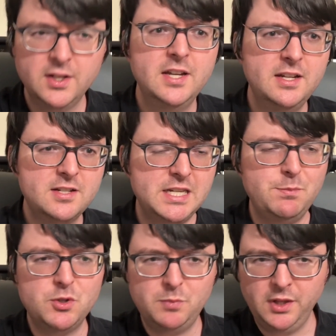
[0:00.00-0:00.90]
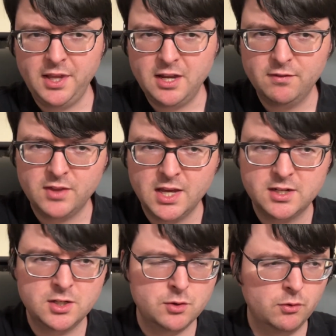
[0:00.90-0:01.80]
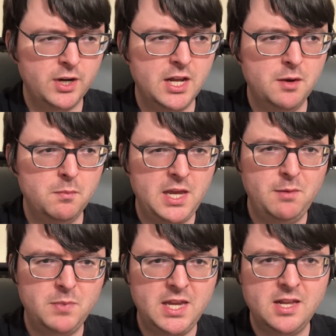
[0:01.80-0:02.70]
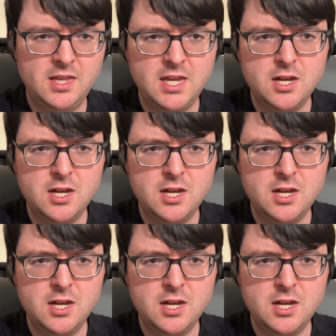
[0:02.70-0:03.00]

and seem to believe that Dorian may be the